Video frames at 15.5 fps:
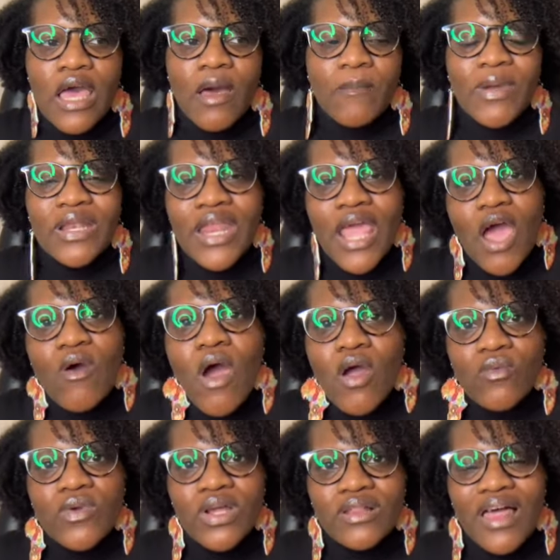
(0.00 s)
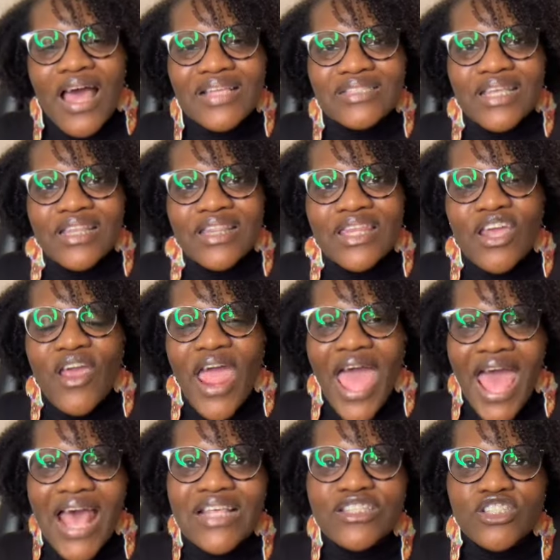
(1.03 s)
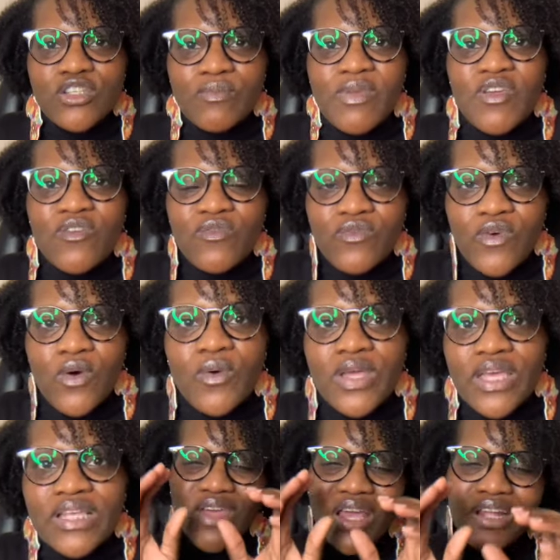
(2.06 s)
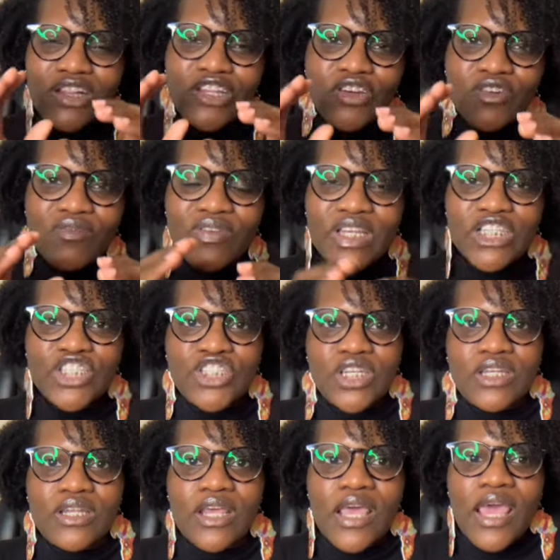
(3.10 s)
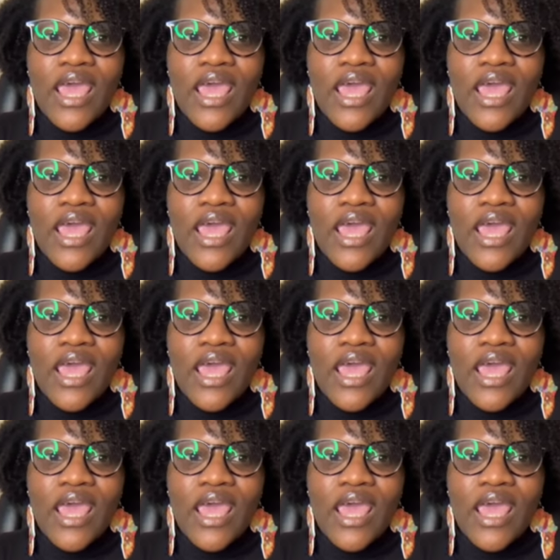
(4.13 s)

But now I realize that there has to be focus, a clear vision.